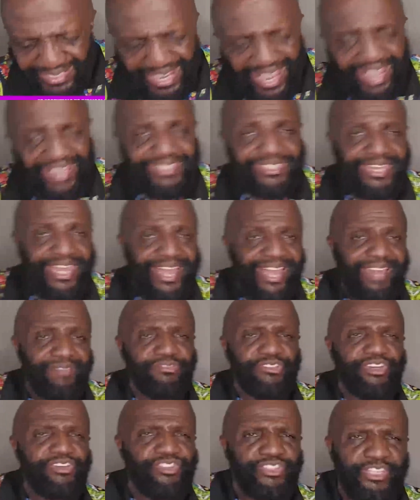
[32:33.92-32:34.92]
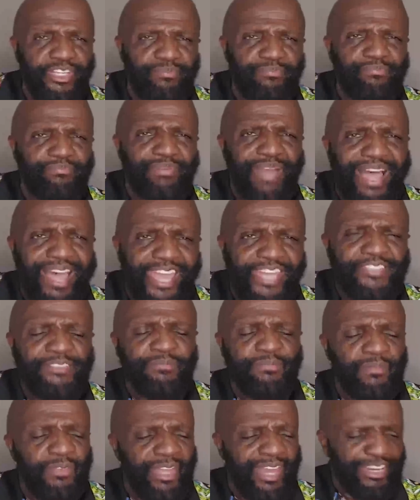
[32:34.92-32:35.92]
God. Time just slipped by.
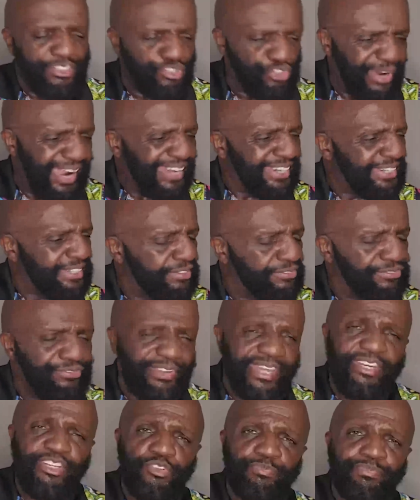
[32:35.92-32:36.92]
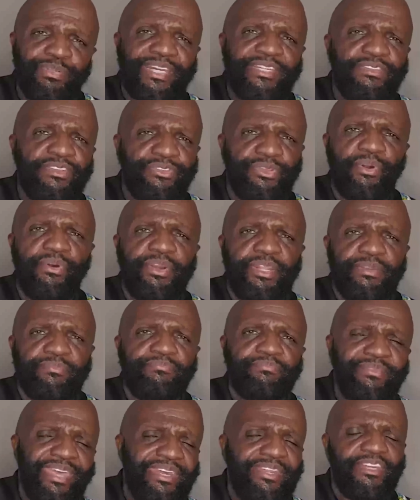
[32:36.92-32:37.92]
I tried to get finished in 30
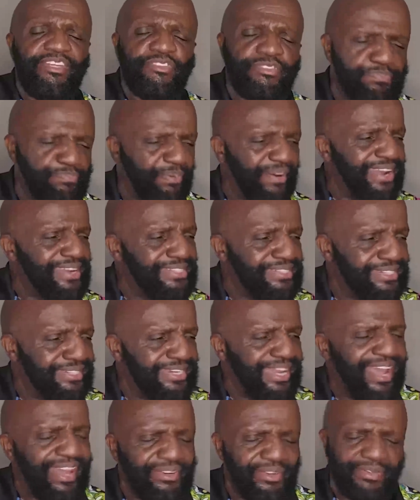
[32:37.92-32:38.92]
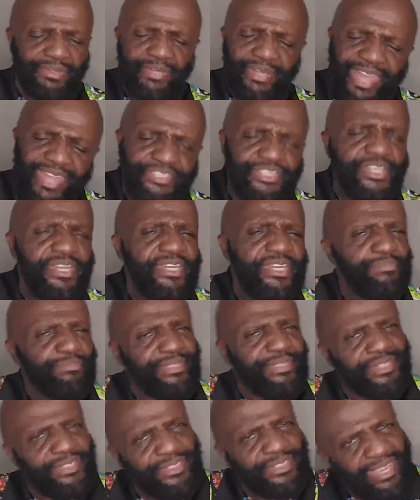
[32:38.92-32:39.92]
minutes. Praise God or less.
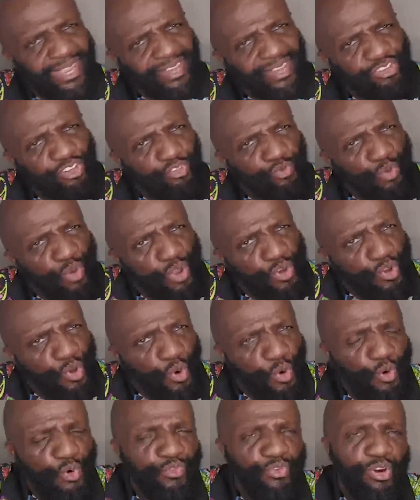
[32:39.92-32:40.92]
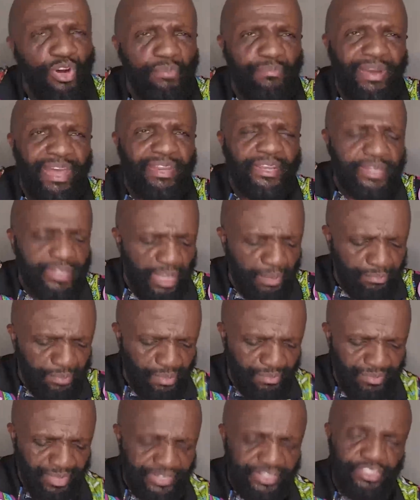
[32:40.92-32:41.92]
But today I just went over about a
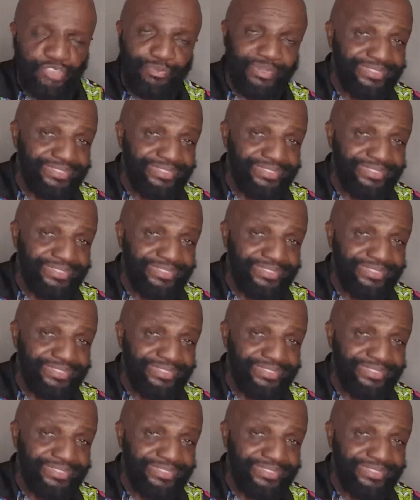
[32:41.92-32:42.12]
couple of minutes.